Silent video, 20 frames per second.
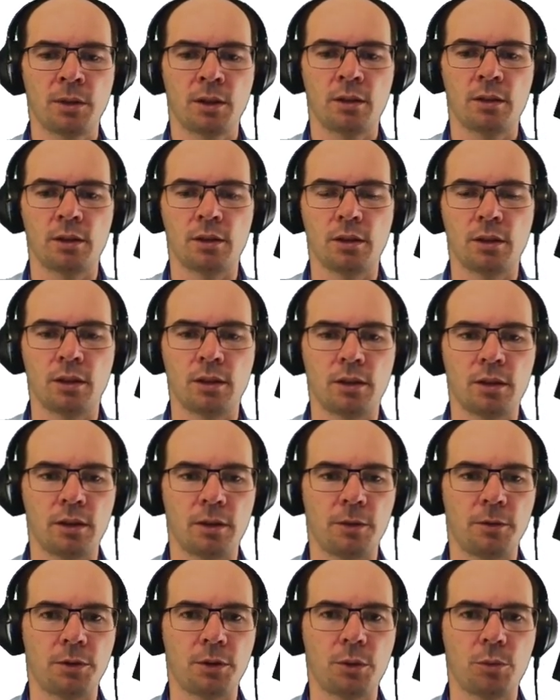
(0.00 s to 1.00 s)

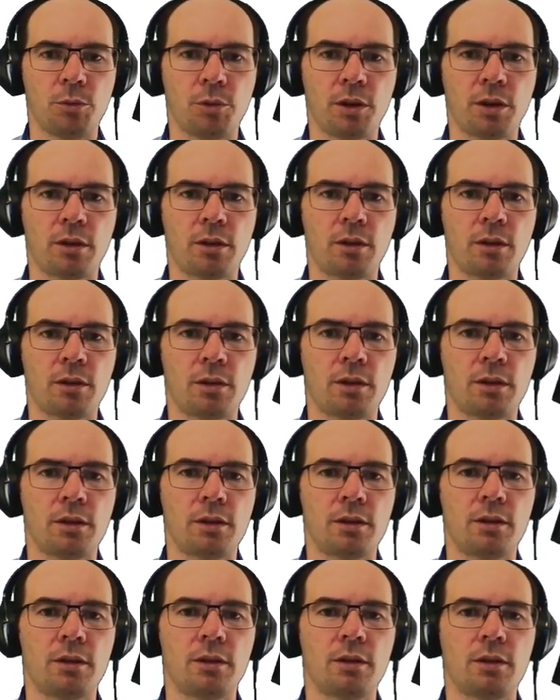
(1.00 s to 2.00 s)
With
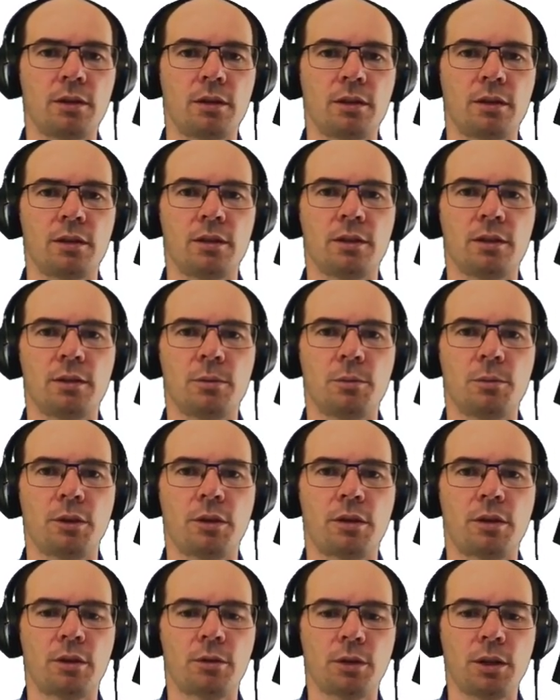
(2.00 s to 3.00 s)

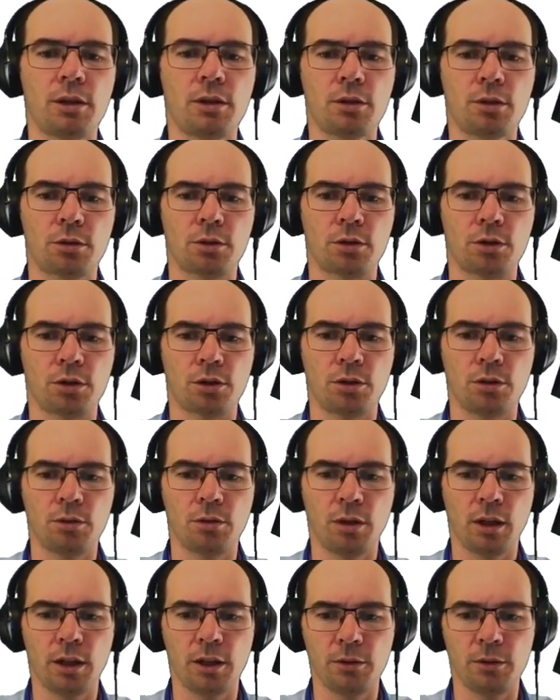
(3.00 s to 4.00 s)
the grid search, you
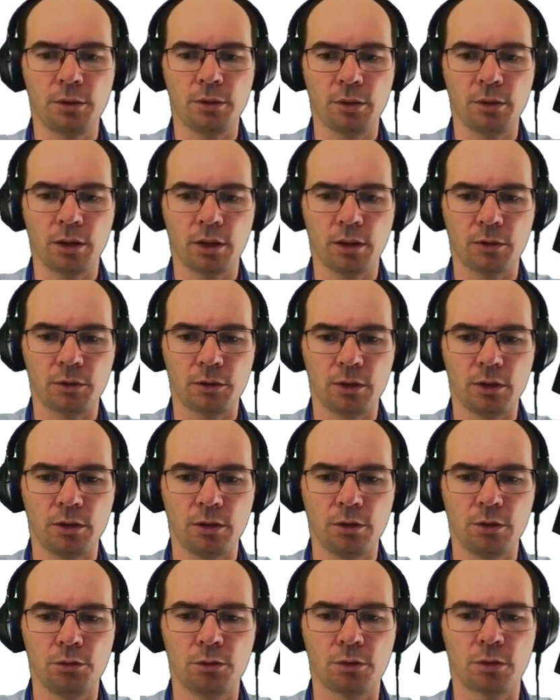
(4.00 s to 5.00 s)
have to have an
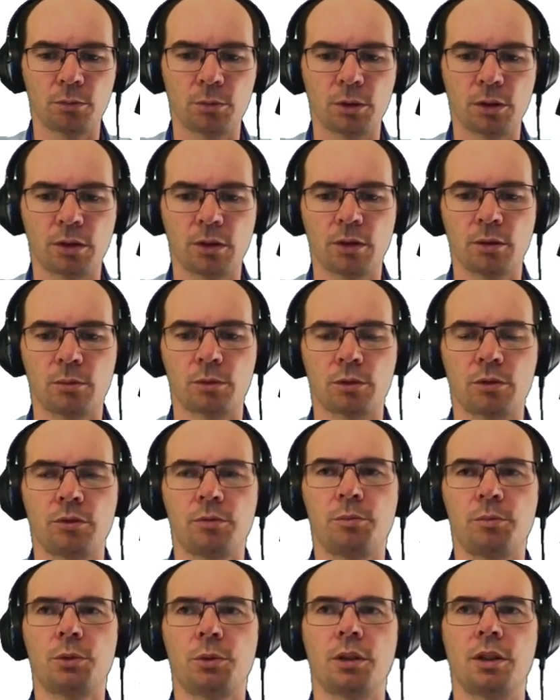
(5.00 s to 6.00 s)
enormous number
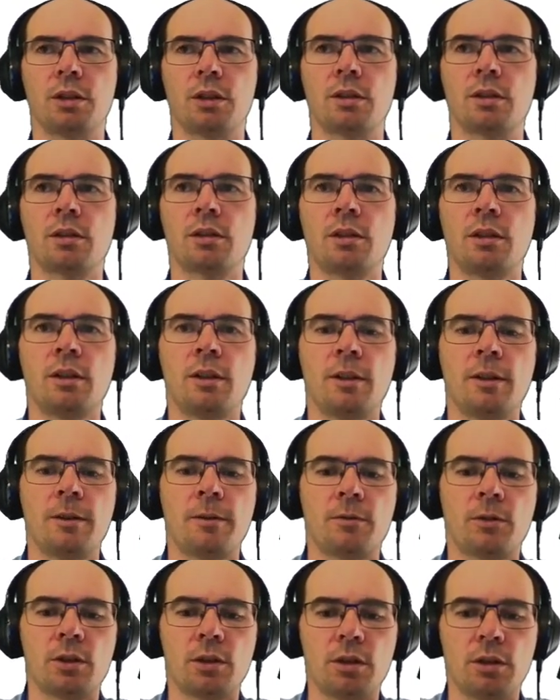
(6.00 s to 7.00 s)
of points
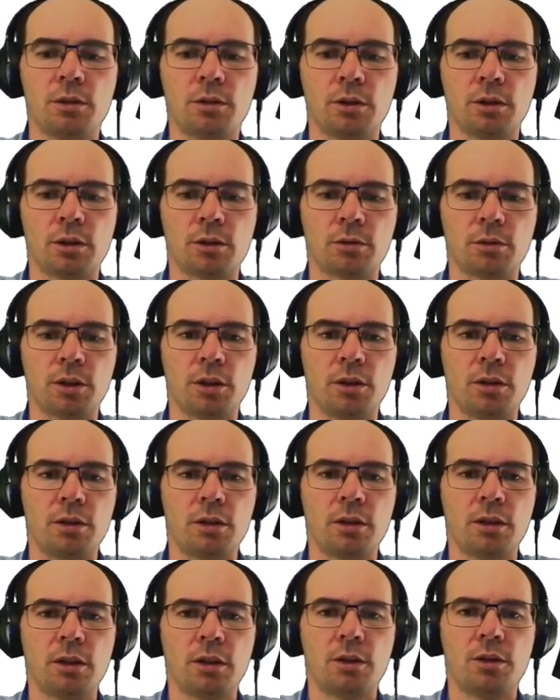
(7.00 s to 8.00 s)
on the grid
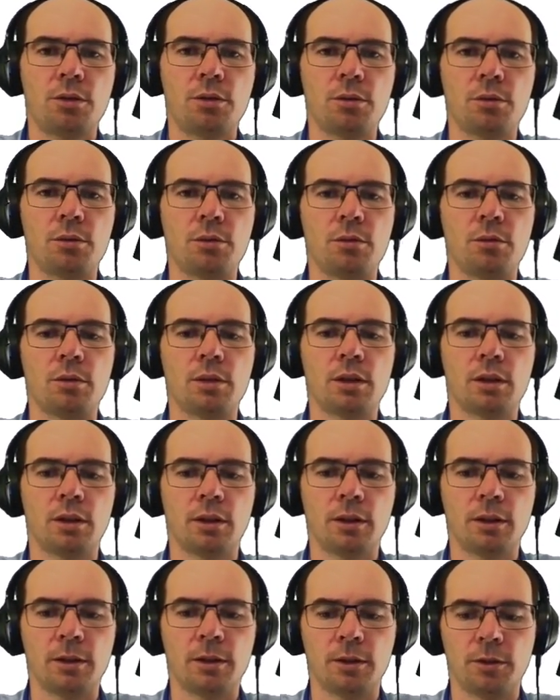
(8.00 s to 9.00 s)
to
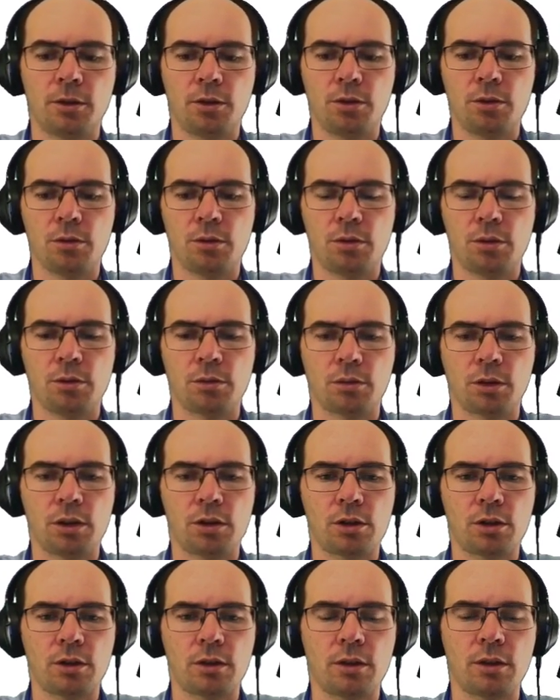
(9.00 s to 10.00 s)

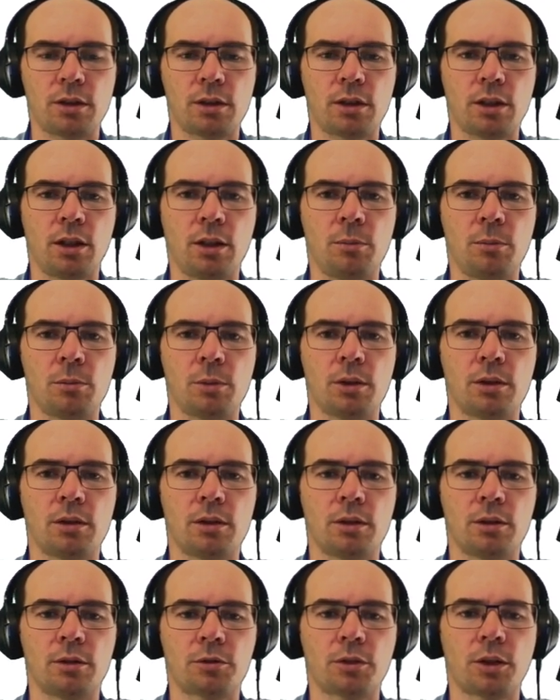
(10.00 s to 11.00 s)
reach the same
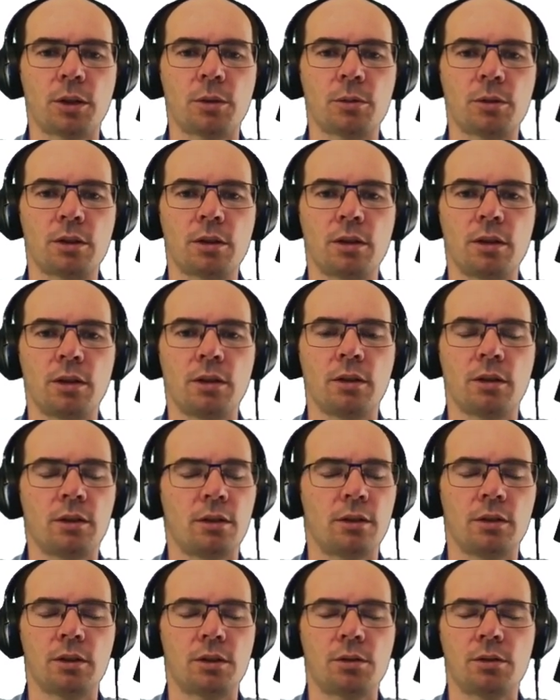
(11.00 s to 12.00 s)
frequency,
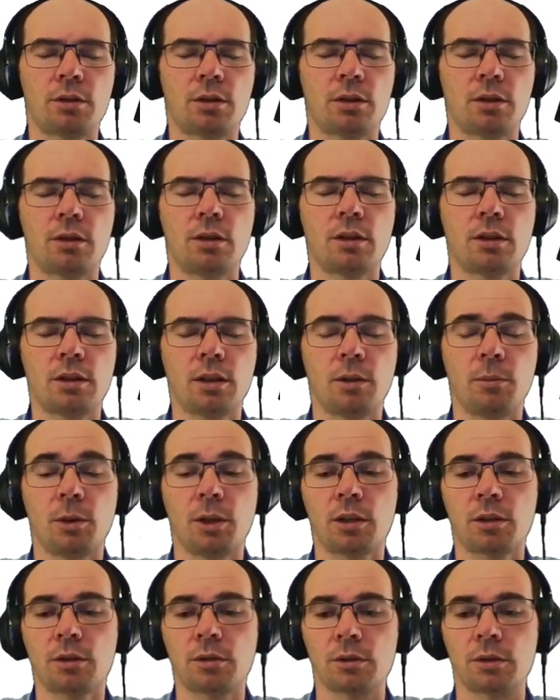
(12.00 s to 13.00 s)
to the same
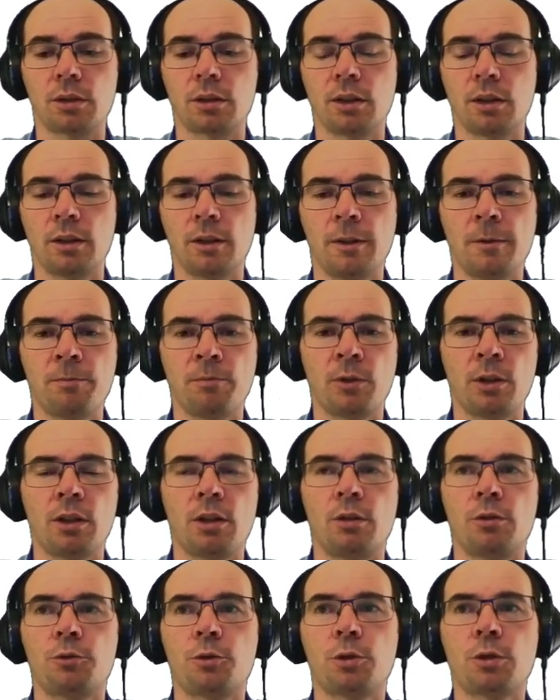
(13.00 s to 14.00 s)
accuracy.
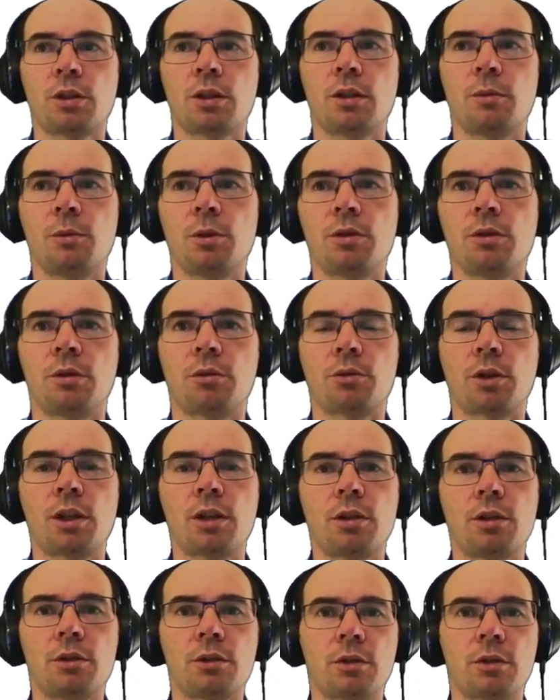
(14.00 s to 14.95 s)
And of course, I'm using regular